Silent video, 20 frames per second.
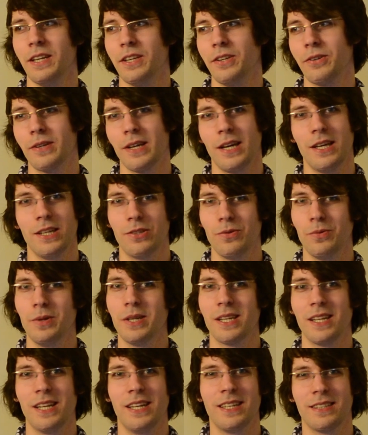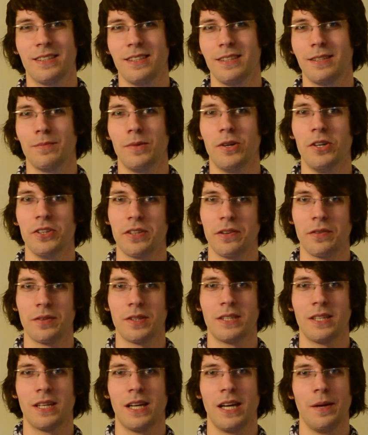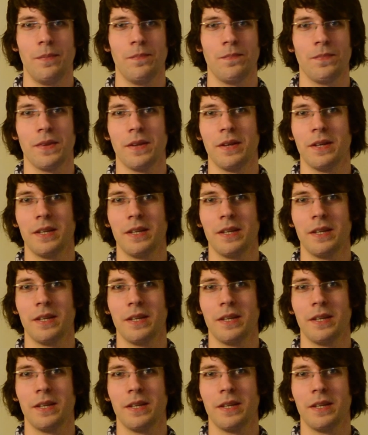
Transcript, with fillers: you can't do it like this most of the time.